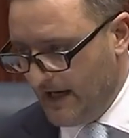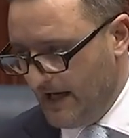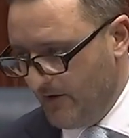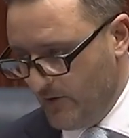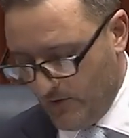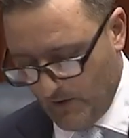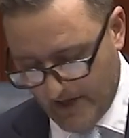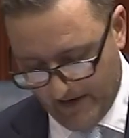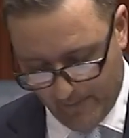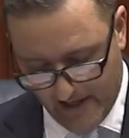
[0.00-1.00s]
uh, who
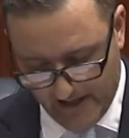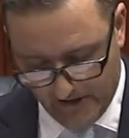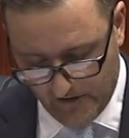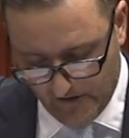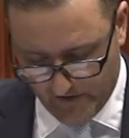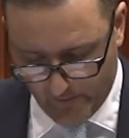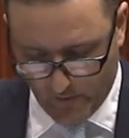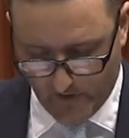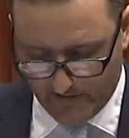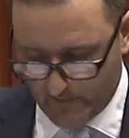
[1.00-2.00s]
have played a huge
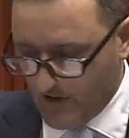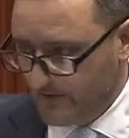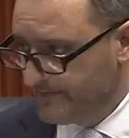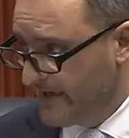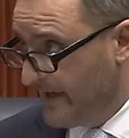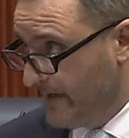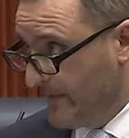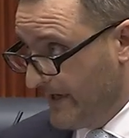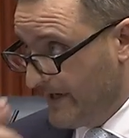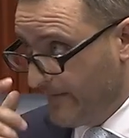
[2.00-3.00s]
supporting role in
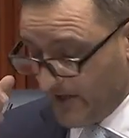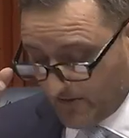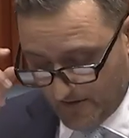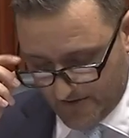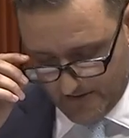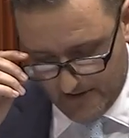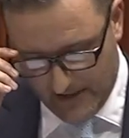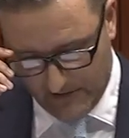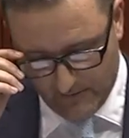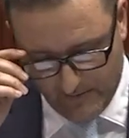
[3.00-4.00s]
me coming across to the
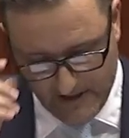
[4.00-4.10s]
National